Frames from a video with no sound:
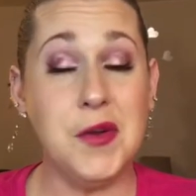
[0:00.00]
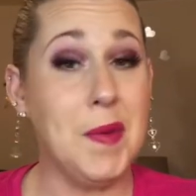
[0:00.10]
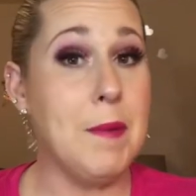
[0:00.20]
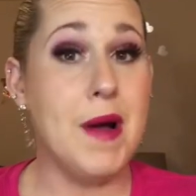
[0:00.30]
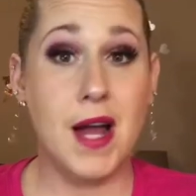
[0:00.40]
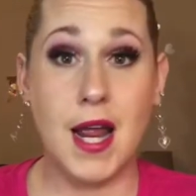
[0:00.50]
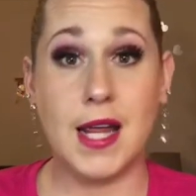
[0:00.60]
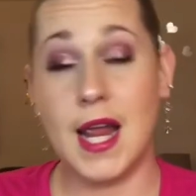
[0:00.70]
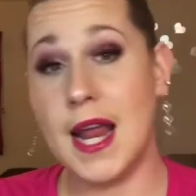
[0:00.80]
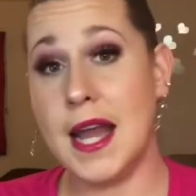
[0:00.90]
be buying
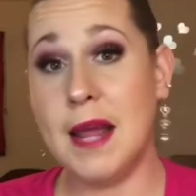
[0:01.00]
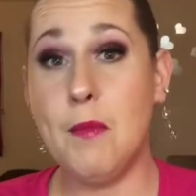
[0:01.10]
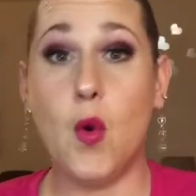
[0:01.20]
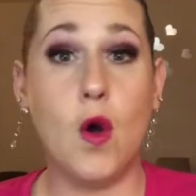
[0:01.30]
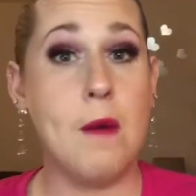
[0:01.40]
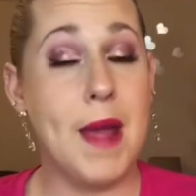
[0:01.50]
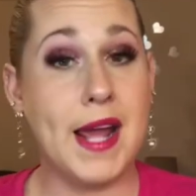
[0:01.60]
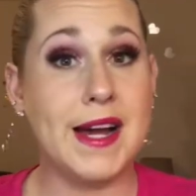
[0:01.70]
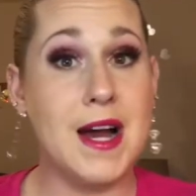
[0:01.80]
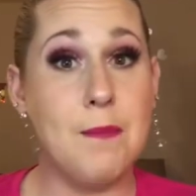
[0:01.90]
any more
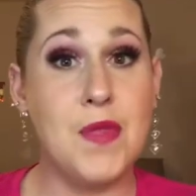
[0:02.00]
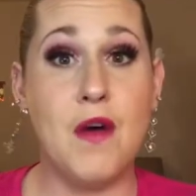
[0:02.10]
makeup